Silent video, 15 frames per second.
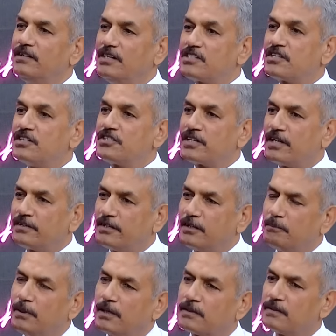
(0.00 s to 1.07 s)

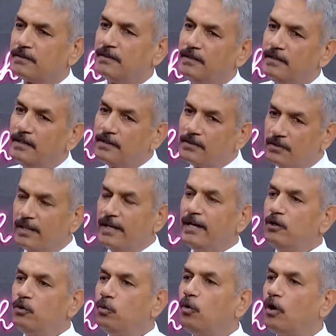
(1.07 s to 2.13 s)
disenchanted. But they
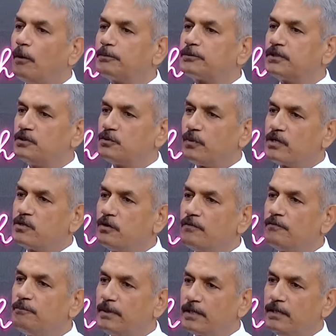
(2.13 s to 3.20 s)
had no options. When you
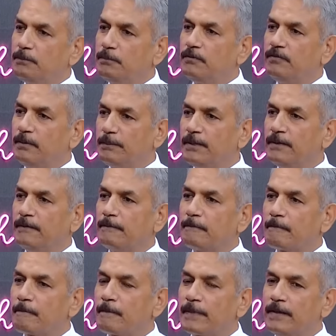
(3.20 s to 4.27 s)
have picked up a weapon
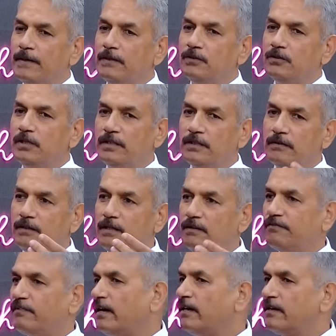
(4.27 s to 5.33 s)
and the
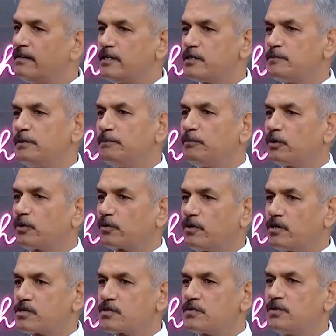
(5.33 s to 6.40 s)
FIR has been put
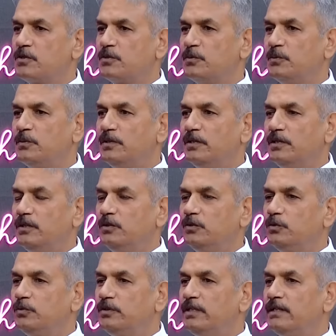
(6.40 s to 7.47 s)
across with you,
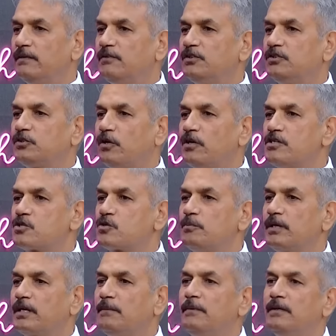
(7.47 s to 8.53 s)
you didn't have a choice to
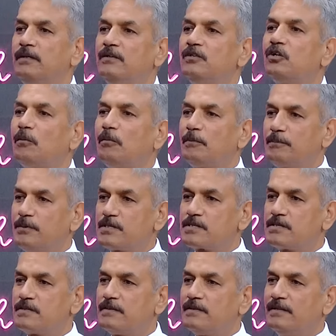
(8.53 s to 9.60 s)
become a normal
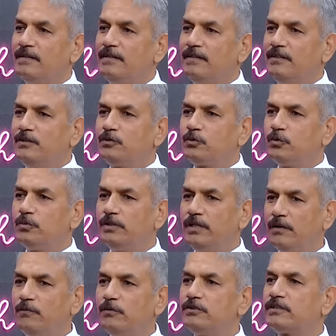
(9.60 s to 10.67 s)
person. So
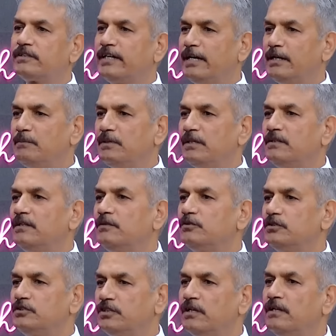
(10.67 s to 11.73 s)
there was a time that there was
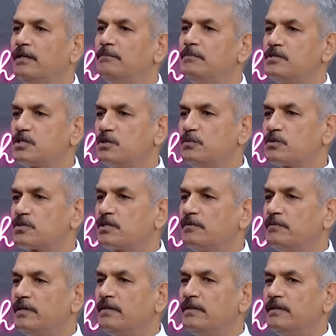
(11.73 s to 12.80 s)
a general amnesty was
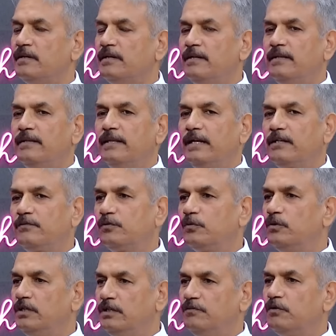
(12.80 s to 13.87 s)
given that if you
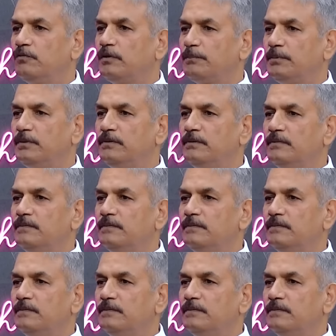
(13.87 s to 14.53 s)
leave your weapon,